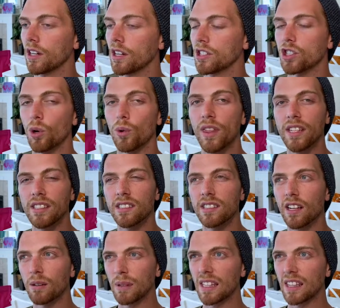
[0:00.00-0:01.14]
So this is
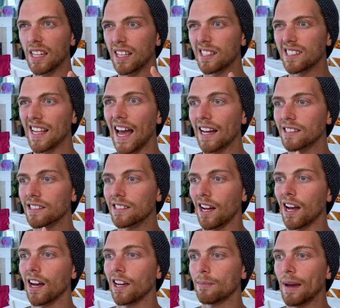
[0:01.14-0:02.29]
gonna be the exact
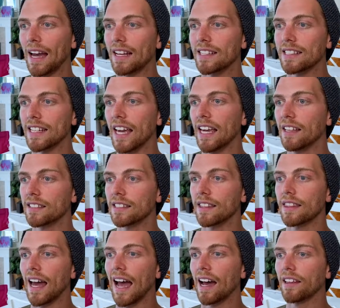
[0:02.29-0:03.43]
time and date
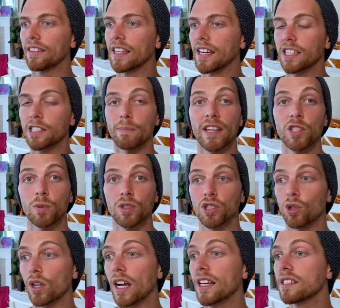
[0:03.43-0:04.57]
that the expense was
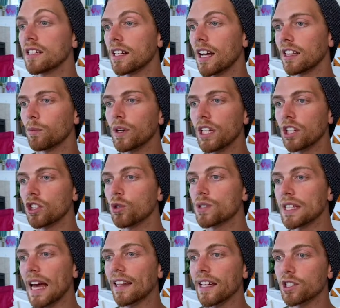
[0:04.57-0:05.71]
created, and then we can use
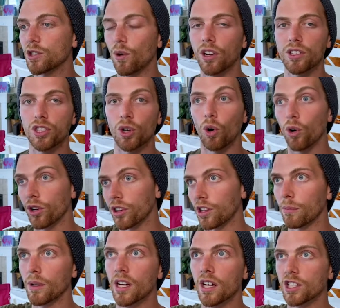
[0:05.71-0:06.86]
that later on to order
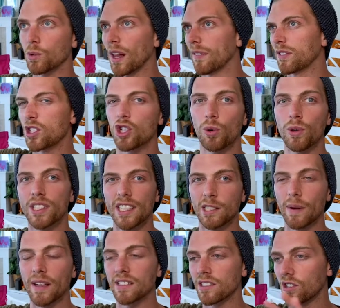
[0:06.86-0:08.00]
them so we'll have the newest
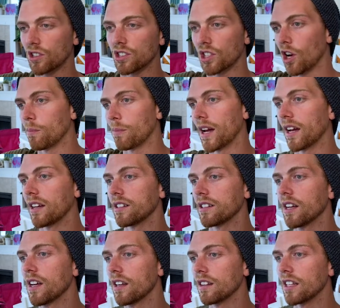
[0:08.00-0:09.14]
expenses on top and
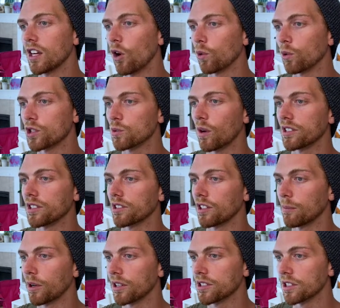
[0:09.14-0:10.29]
the oldest ones on the
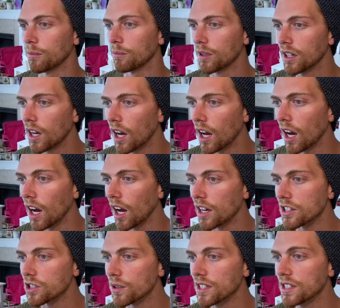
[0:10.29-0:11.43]
bottom.
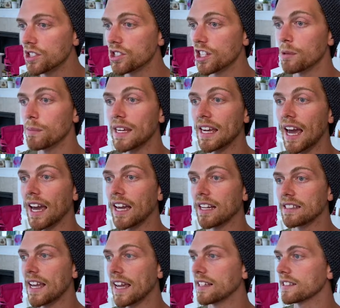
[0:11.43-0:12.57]
So this is just gonna be a
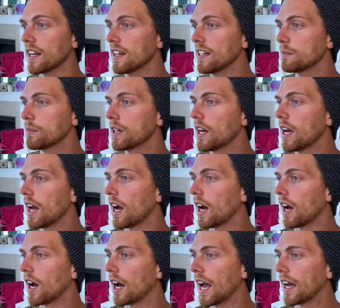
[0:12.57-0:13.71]
date type.
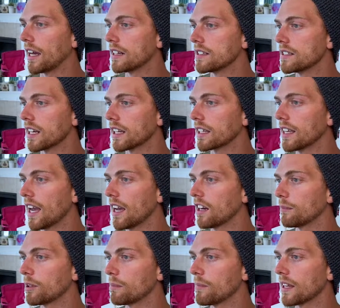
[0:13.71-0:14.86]
And again,
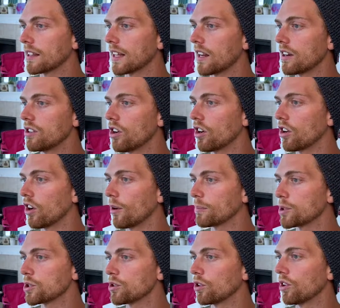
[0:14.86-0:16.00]
I'm gonna make that
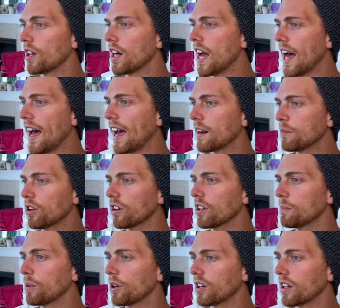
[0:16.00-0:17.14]
non-optional, and I'm not gonna
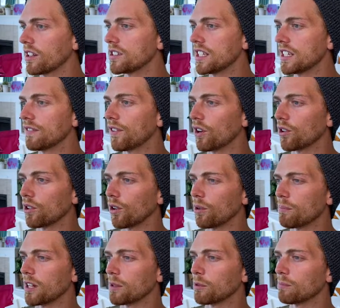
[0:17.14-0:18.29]
put a default or
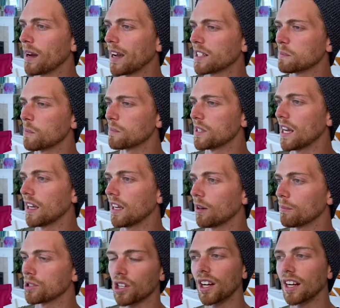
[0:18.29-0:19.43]
minimum maximum date here.
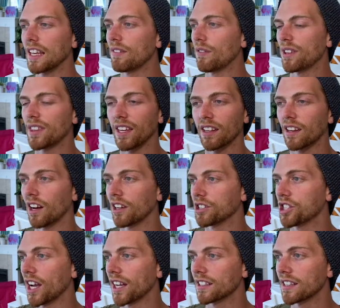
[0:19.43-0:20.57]
I'm just gonna leave everything
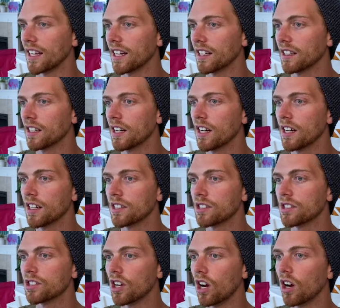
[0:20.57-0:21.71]
unchecked there.
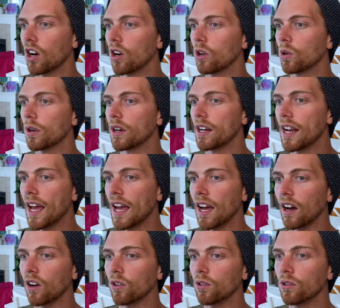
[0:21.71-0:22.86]
So
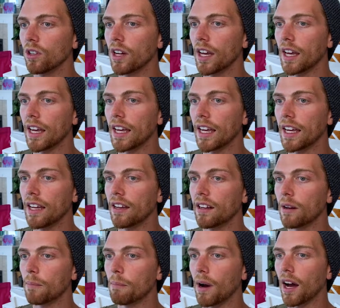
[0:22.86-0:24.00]
now,
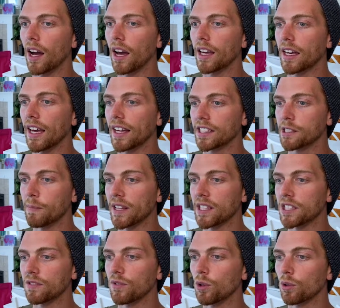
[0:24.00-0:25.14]
in my
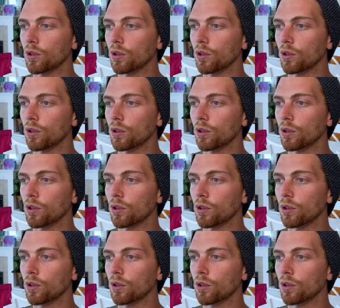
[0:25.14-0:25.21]
expense view